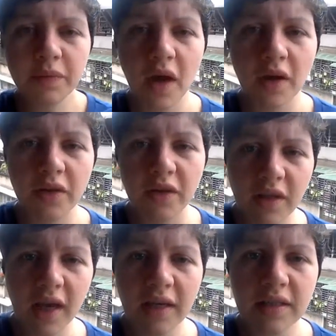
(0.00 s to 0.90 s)
Other than
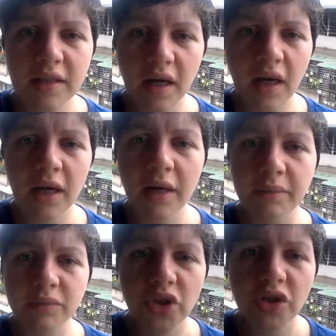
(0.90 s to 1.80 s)
that,
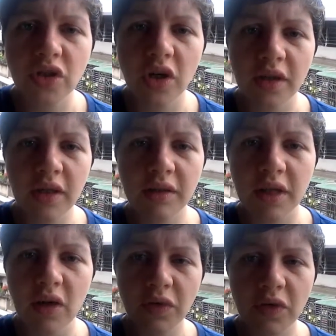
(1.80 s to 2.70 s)
I'm just starting to
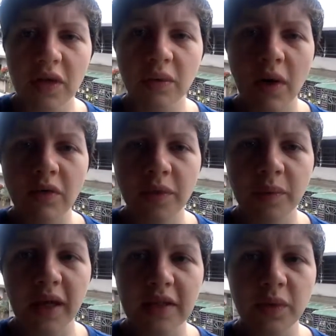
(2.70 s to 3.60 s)
get over the run from
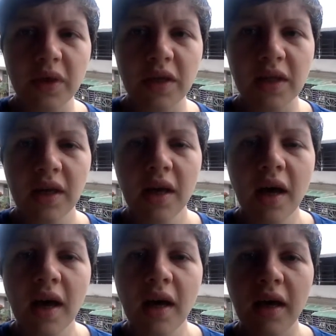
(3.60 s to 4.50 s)
last week
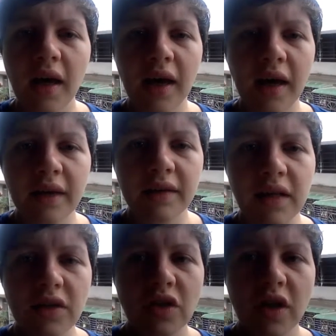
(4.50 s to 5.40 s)
and
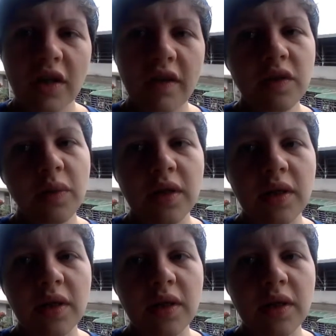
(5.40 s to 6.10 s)
getting started on this week.